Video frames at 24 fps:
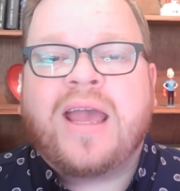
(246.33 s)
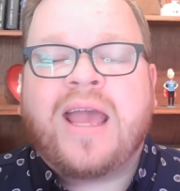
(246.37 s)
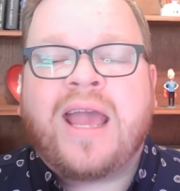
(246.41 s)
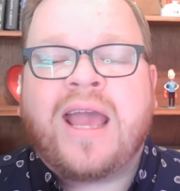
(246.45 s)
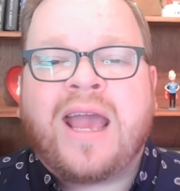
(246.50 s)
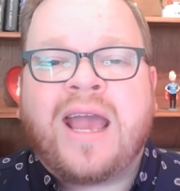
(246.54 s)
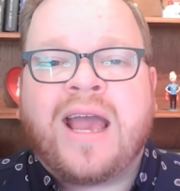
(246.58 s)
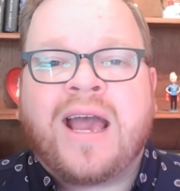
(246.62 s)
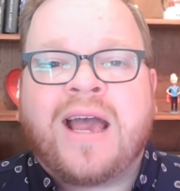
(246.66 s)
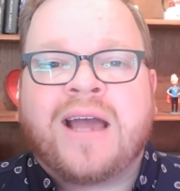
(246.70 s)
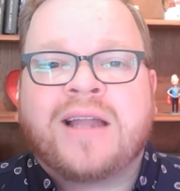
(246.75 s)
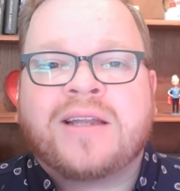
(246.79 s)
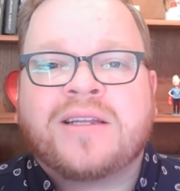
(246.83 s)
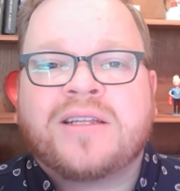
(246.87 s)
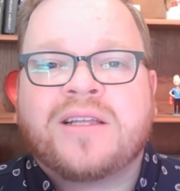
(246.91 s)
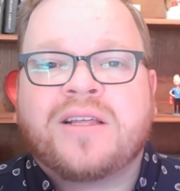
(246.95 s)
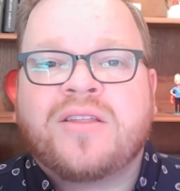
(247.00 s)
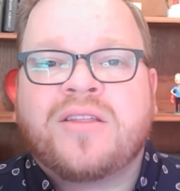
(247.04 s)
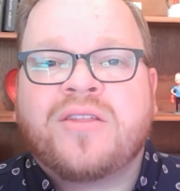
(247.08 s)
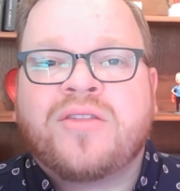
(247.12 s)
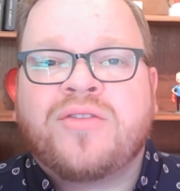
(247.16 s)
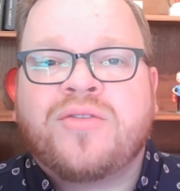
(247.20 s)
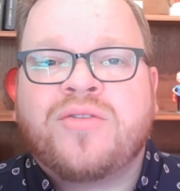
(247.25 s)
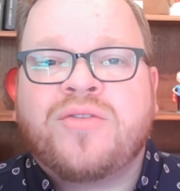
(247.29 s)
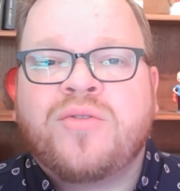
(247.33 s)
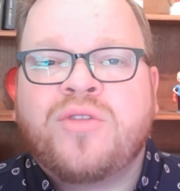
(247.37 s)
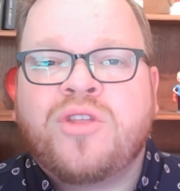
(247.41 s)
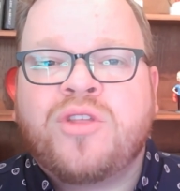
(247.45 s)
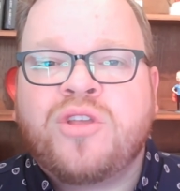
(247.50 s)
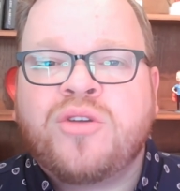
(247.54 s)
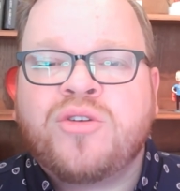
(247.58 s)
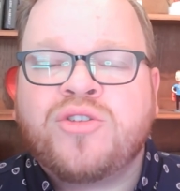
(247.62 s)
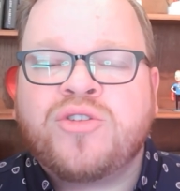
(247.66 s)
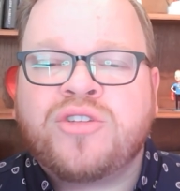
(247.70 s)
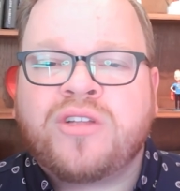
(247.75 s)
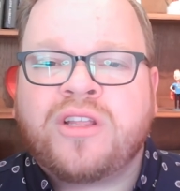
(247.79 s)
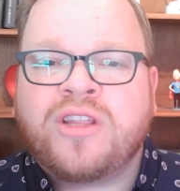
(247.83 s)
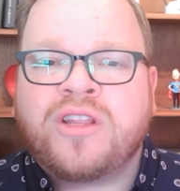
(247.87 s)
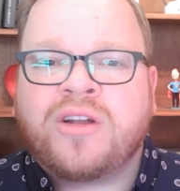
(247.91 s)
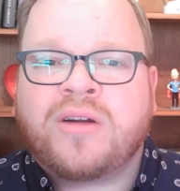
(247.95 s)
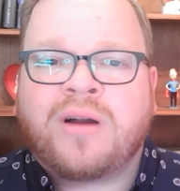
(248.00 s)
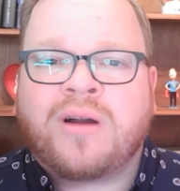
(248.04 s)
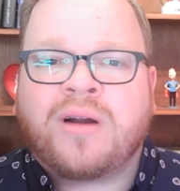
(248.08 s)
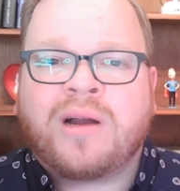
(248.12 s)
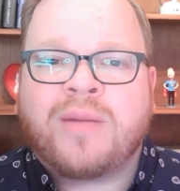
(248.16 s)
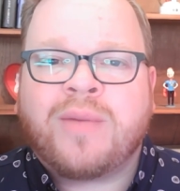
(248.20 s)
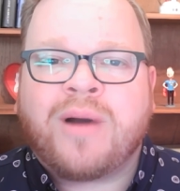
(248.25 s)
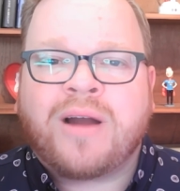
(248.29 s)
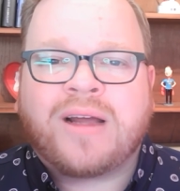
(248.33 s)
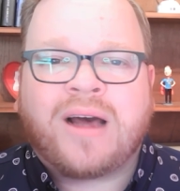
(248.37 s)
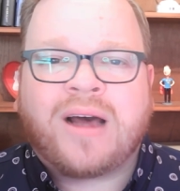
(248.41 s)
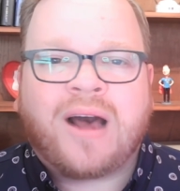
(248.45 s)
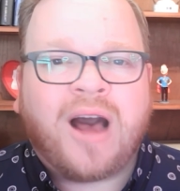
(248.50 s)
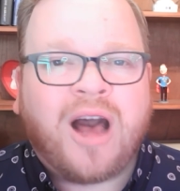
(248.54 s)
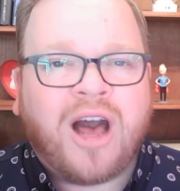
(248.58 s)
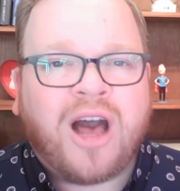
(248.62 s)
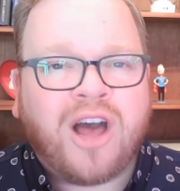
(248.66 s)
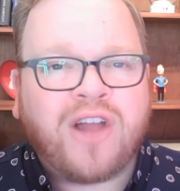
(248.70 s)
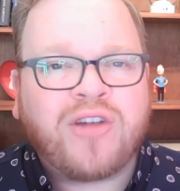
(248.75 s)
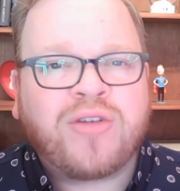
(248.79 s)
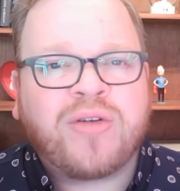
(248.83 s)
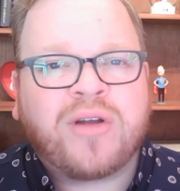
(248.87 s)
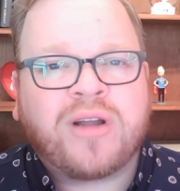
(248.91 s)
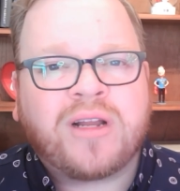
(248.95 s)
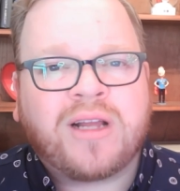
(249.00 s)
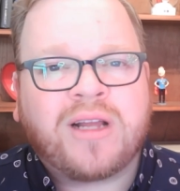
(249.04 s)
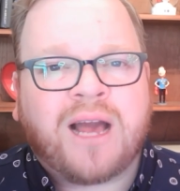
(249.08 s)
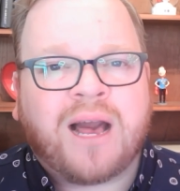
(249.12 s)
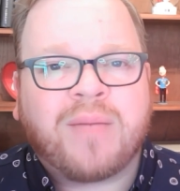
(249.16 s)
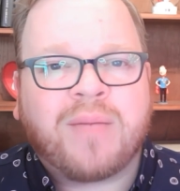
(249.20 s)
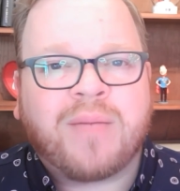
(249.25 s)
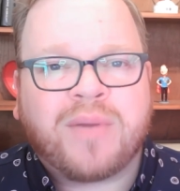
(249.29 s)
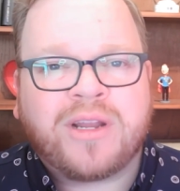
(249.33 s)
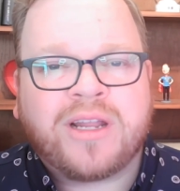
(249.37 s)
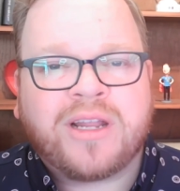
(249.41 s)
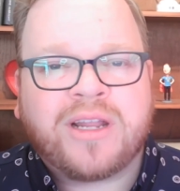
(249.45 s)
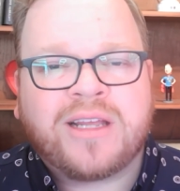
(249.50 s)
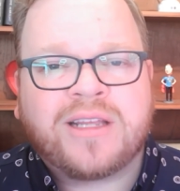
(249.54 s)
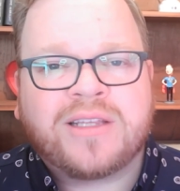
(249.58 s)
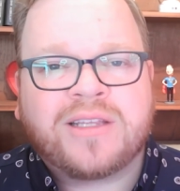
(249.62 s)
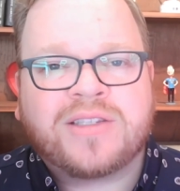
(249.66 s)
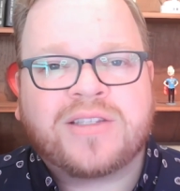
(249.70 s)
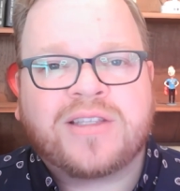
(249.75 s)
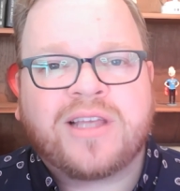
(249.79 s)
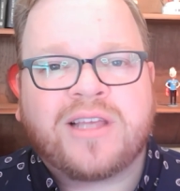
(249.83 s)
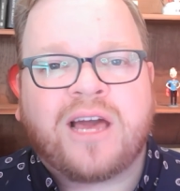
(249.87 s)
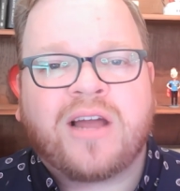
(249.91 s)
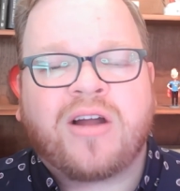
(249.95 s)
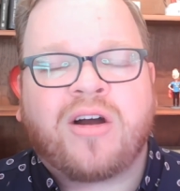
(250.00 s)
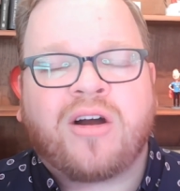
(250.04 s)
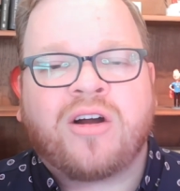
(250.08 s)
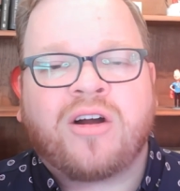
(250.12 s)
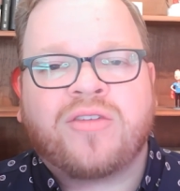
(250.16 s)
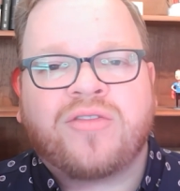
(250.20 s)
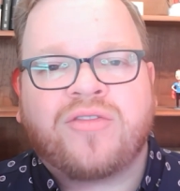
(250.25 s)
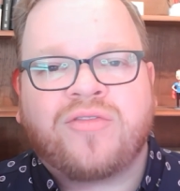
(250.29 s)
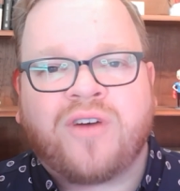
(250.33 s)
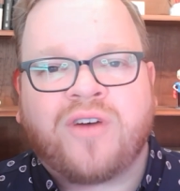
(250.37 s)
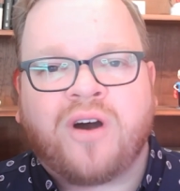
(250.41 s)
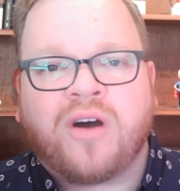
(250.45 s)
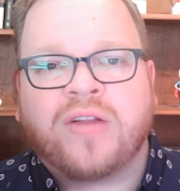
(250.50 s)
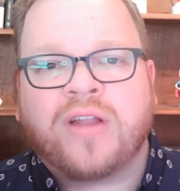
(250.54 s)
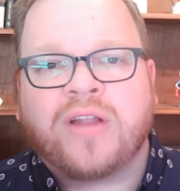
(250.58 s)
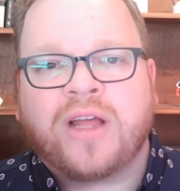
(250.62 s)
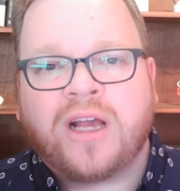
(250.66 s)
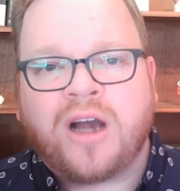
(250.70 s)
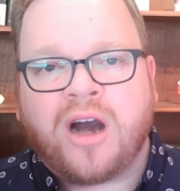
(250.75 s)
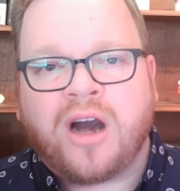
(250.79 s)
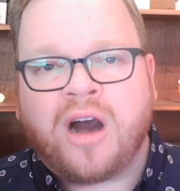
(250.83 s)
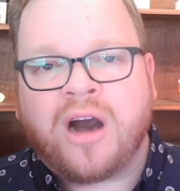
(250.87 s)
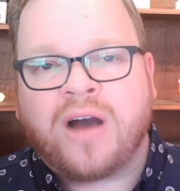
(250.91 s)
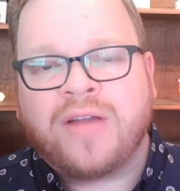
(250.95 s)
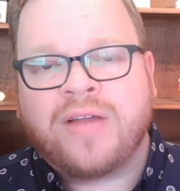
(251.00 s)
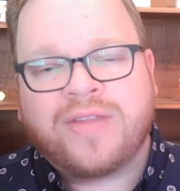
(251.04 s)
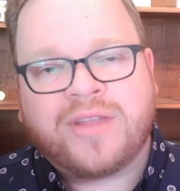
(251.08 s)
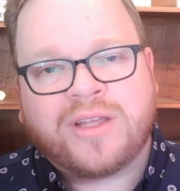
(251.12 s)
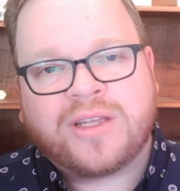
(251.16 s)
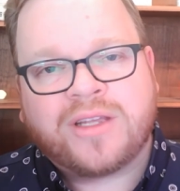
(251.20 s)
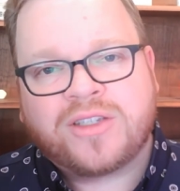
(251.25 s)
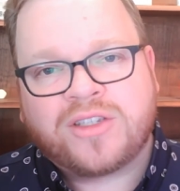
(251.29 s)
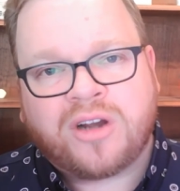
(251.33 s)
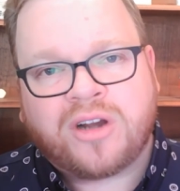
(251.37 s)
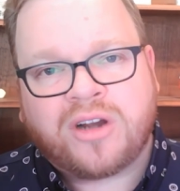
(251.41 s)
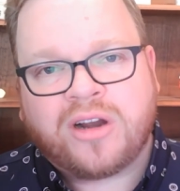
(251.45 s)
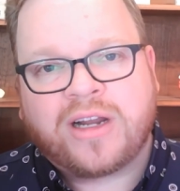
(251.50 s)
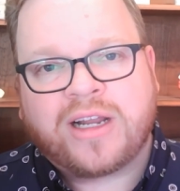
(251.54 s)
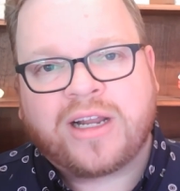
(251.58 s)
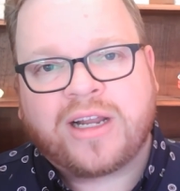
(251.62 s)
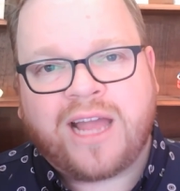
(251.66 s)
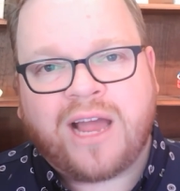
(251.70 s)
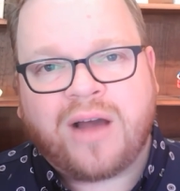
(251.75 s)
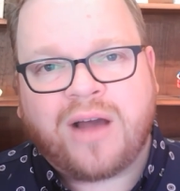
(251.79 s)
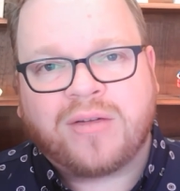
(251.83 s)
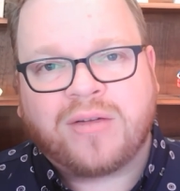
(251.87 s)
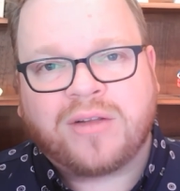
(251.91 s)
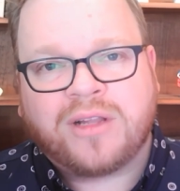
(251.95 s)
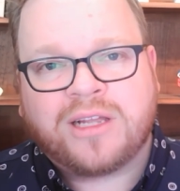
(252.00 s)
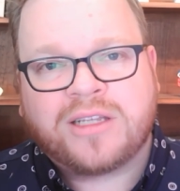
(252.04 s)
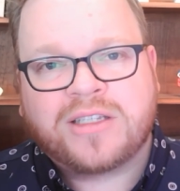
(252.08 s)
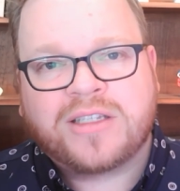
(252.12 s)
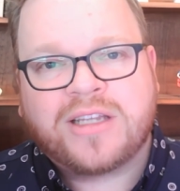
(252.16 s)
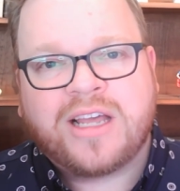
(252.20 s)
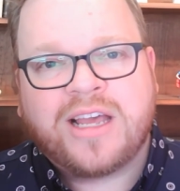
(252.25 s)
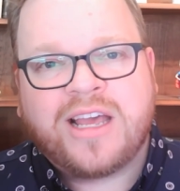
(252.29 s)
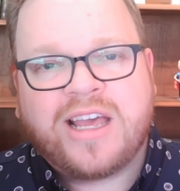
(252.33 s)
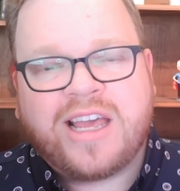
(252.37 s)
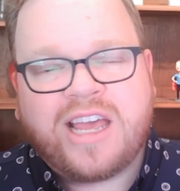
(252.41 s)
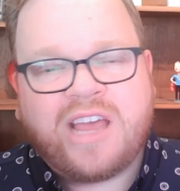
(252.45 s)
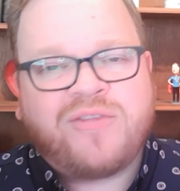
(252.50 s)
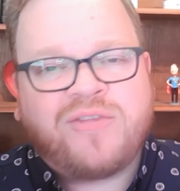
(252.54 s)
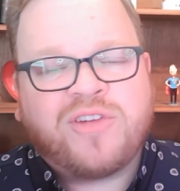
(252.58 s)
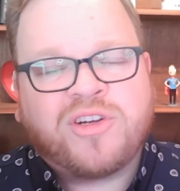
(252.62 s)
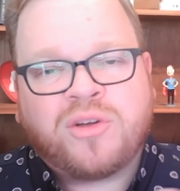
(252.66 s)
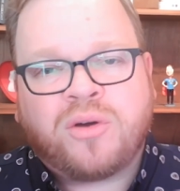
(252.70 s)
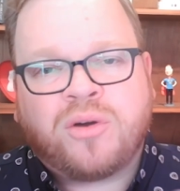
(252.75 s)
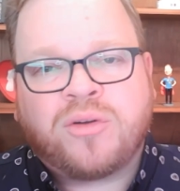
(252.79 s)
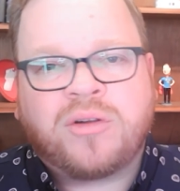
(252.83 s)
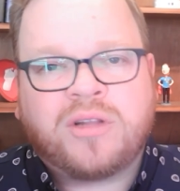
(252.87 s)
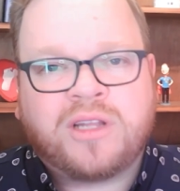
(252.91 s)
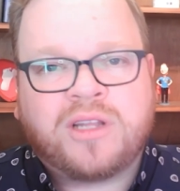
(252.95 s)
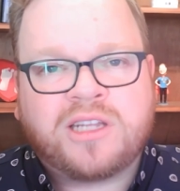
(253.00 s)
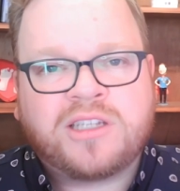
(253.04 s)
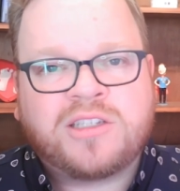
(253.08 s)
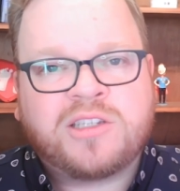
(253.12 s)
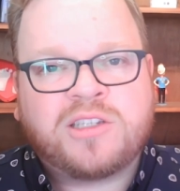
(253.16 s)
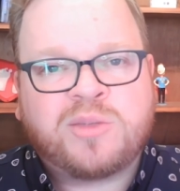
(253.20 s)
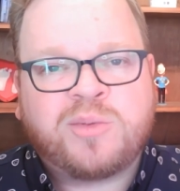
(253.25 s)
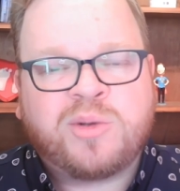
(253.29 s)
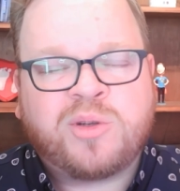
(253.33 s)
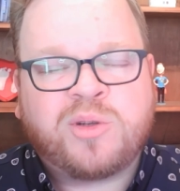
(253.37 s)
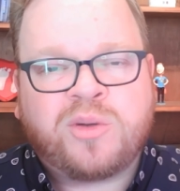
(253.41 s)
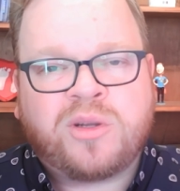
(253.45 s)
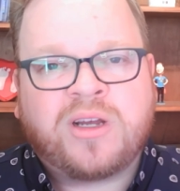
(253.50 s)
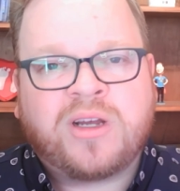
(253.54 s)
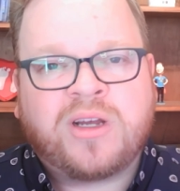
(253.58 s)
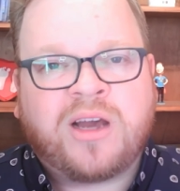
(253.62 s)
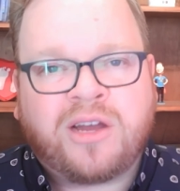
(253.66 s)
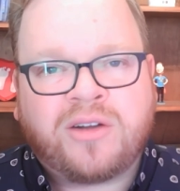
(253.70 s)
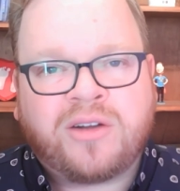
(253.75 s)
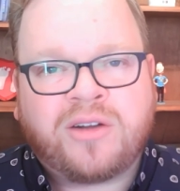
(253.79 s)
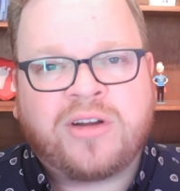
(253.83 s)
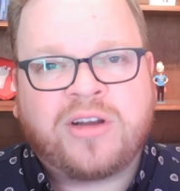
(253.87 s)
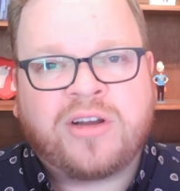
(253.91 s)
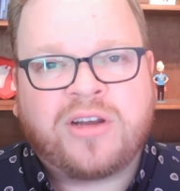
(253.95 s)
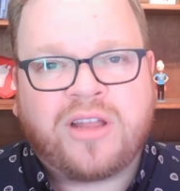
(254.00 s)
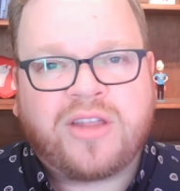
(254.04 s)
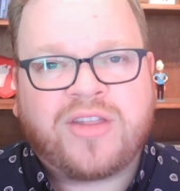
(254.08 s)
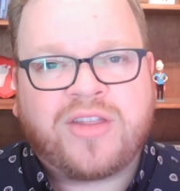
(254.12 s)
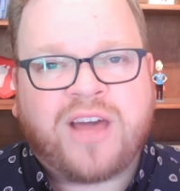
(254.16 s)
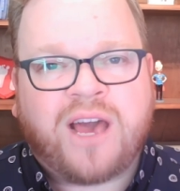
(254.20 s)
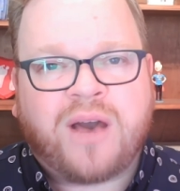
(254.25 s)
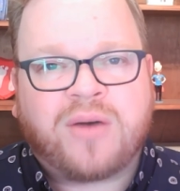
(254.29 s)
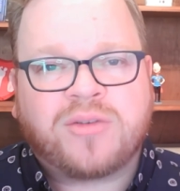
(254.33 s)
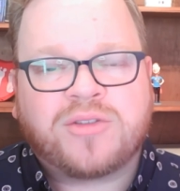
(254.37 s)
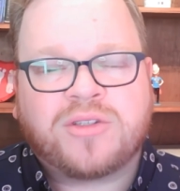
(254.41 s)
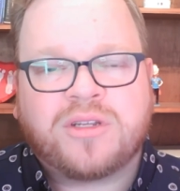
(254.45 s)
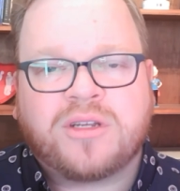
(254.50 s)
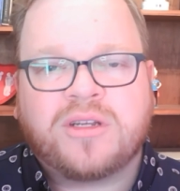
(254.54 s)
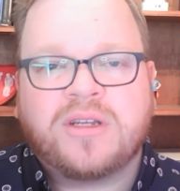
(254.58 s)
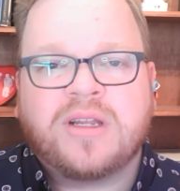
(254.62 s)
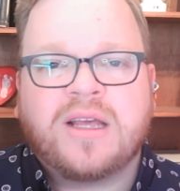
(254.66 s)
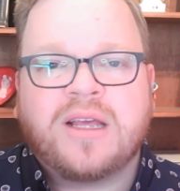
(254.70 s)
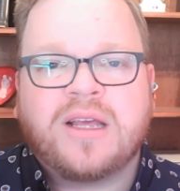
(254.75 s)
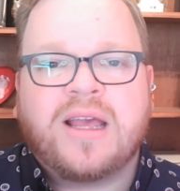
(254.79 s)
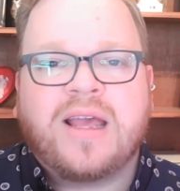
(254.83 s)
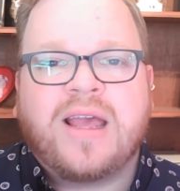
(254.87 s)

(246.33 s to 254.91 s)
And usually there are about 100 companies that are falling on this target account list if your total list is between 100 and 1,000.